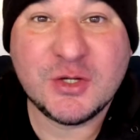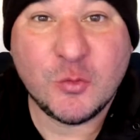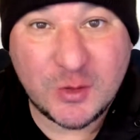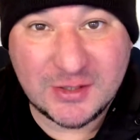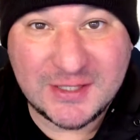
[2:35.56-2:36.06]

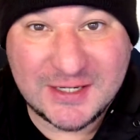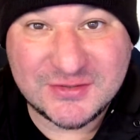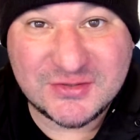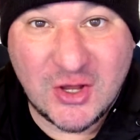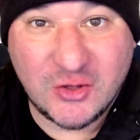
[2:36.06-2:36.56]
with a lot of
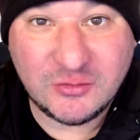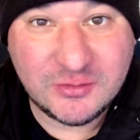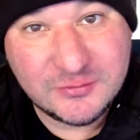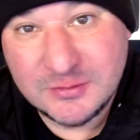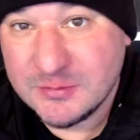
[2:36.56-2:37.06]
salt.
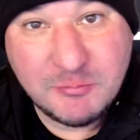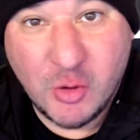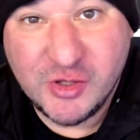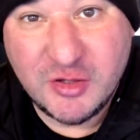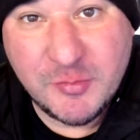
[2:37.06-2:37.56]

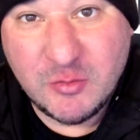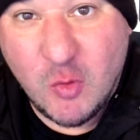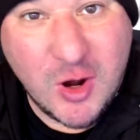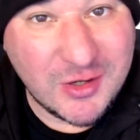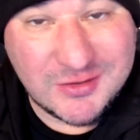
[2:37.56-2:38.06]
Boil them in
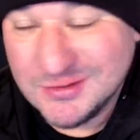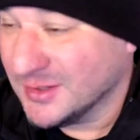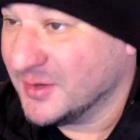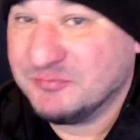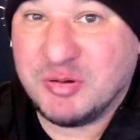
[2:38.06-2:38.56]
water,
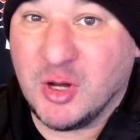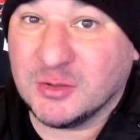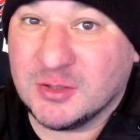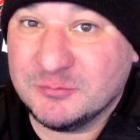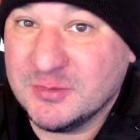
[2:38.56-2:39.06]

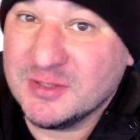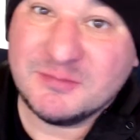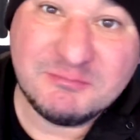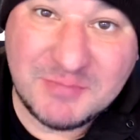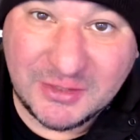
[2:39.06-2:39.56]
pull them,
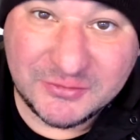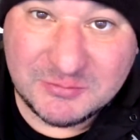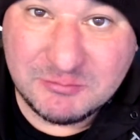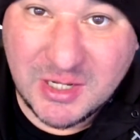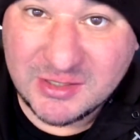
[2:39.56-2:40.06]
melt
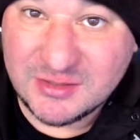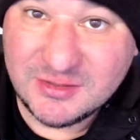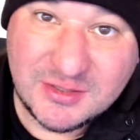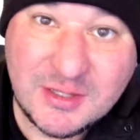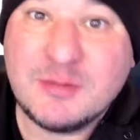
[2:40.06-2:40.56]
some butter,
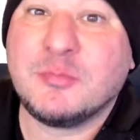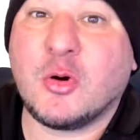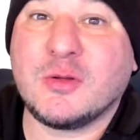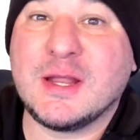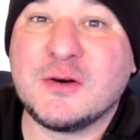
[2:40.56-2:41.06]

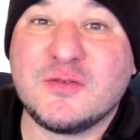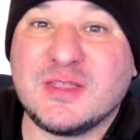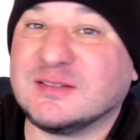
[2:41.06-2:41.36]
pour that over the